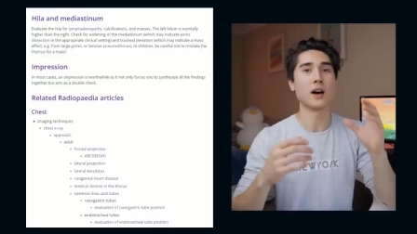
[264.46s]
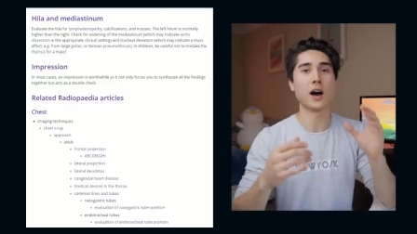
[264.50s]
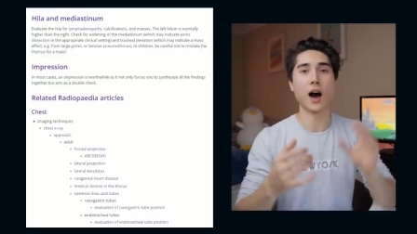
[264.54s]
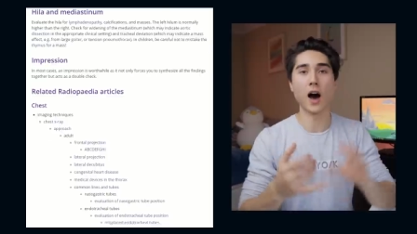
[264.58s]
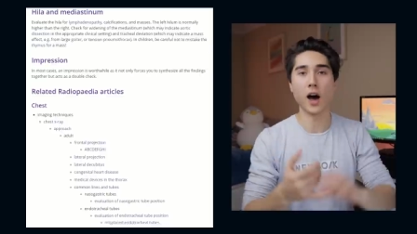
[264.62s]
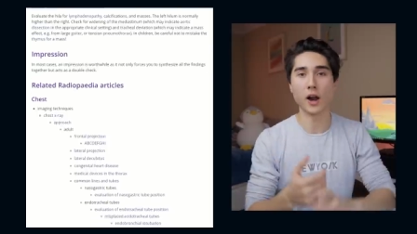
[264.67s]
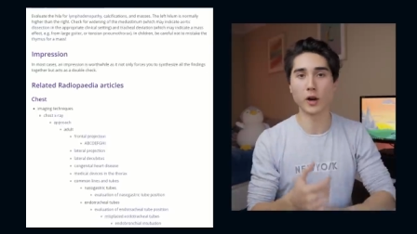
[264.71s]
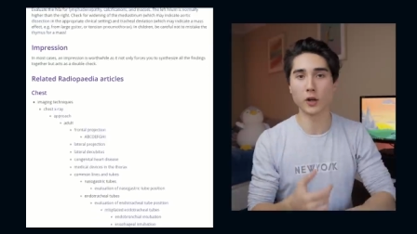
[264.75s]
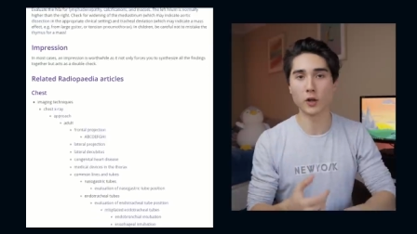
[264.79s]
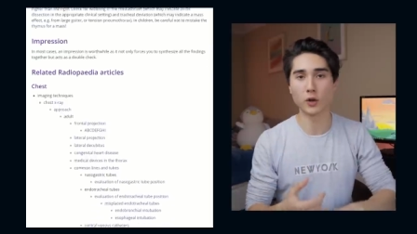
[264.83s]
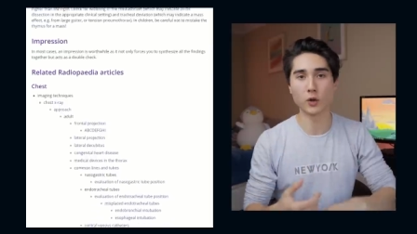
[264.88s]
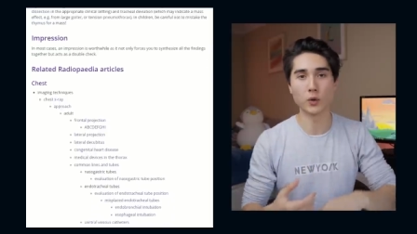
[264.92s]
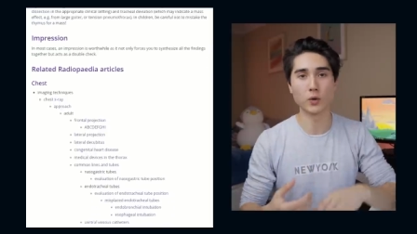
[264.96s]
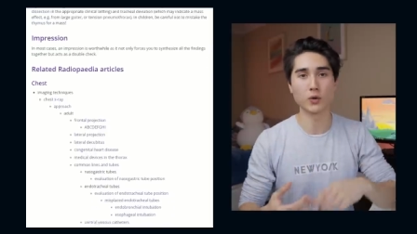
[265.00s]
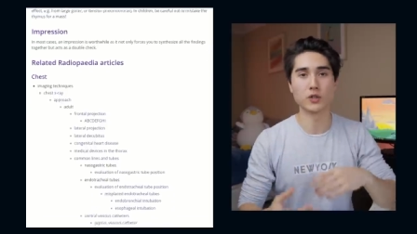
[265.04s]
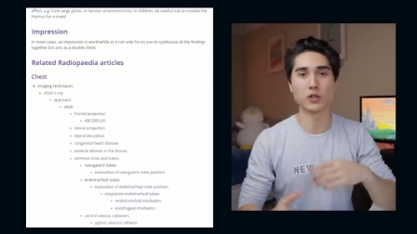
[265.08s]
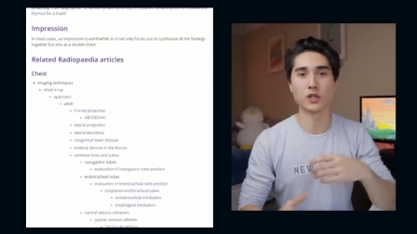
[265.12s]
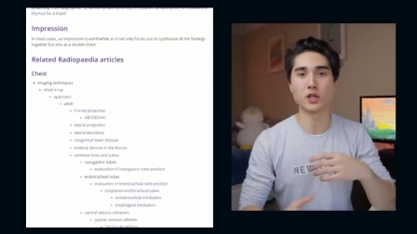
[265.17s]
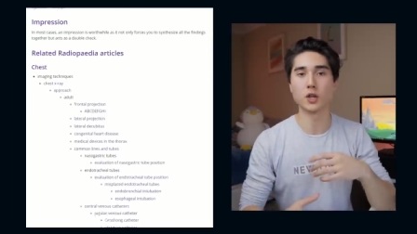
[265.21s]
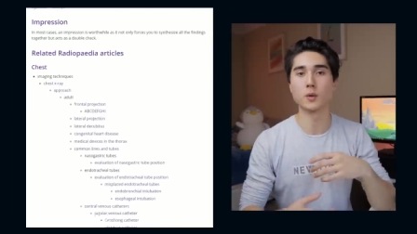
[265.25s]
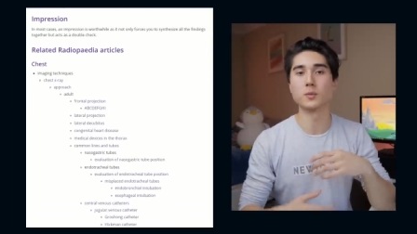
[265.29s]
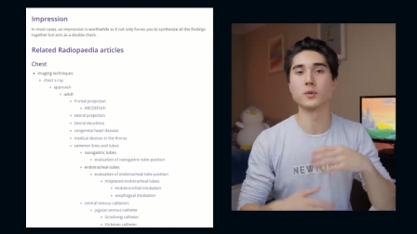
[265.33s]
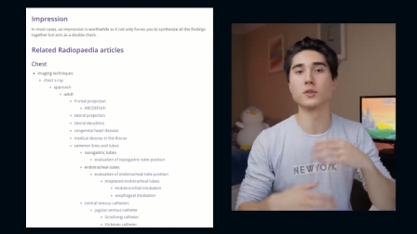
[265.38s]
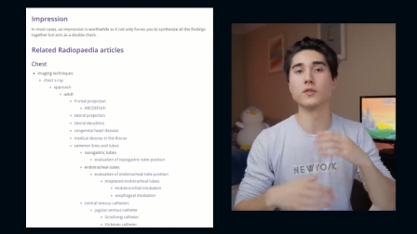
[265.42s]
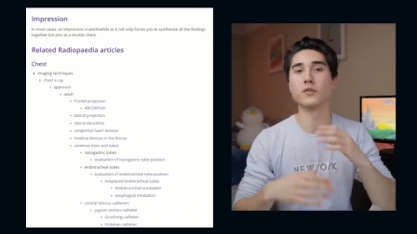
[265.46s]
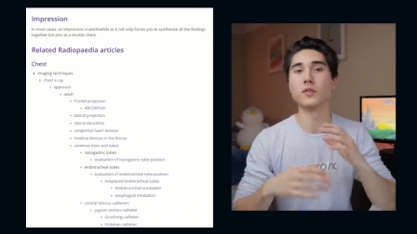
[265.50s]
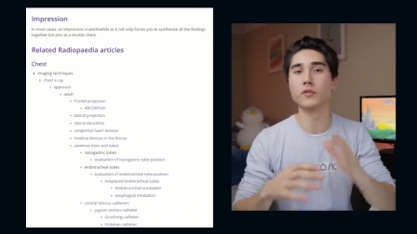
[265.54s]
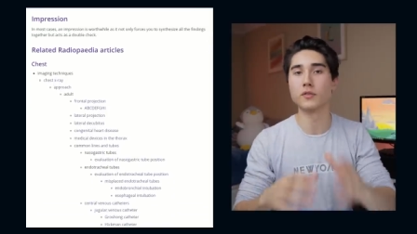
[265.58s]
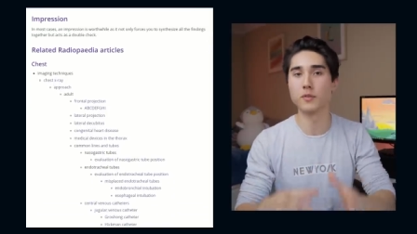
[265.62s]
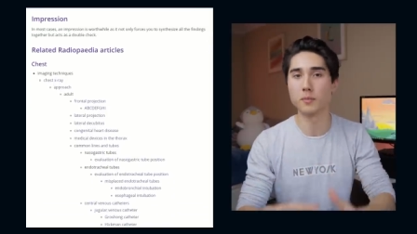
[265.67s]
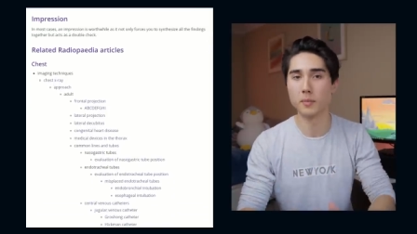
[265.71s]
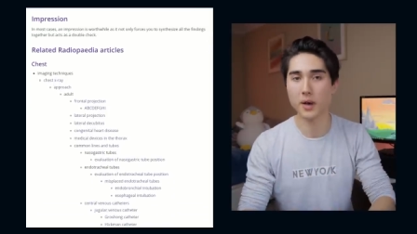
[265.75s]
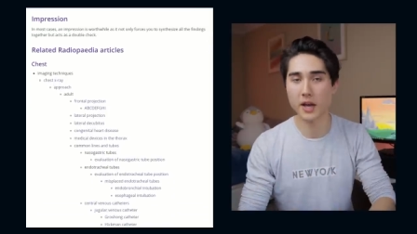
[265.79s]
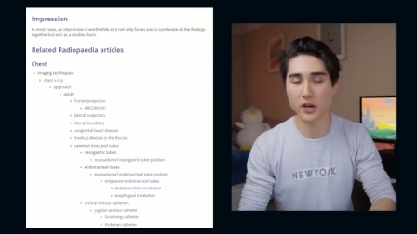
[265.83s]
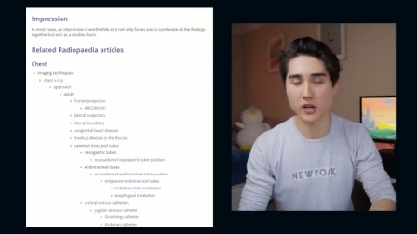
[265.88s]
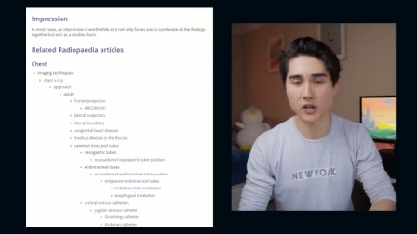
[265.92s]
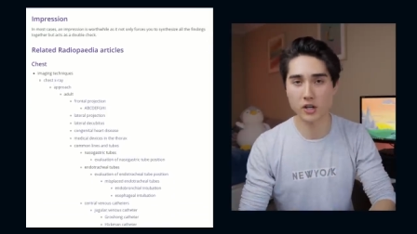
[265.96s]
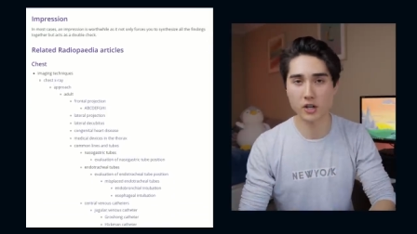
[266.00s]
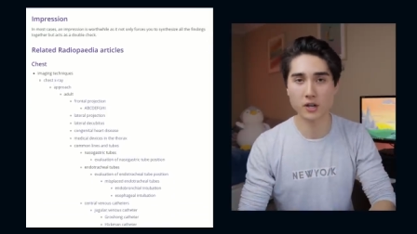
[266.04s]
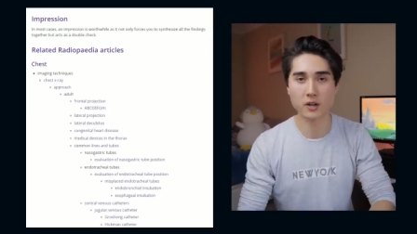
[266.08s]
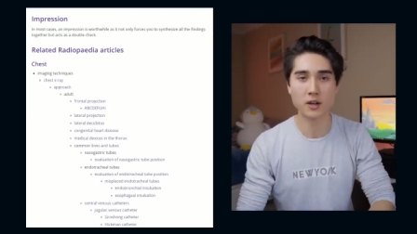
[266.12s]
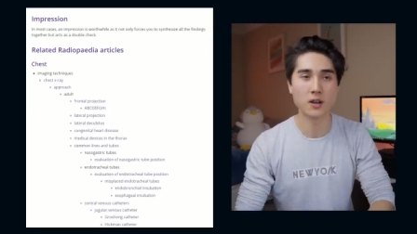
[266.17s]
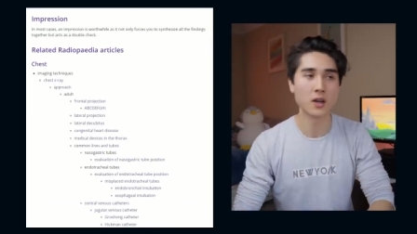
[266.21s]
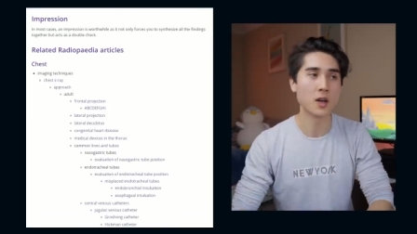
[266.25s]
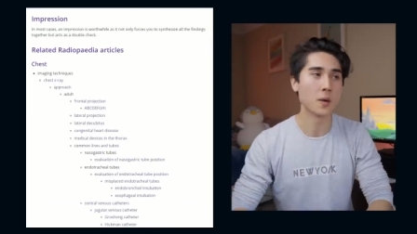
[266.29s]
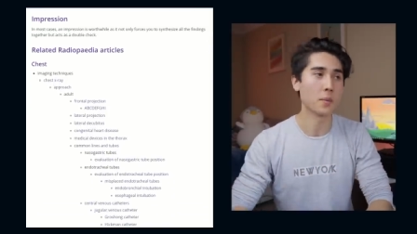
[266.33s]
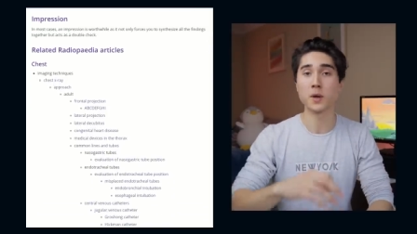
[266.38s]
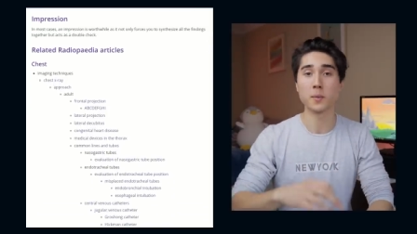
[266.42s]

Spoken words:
articles in terms of information,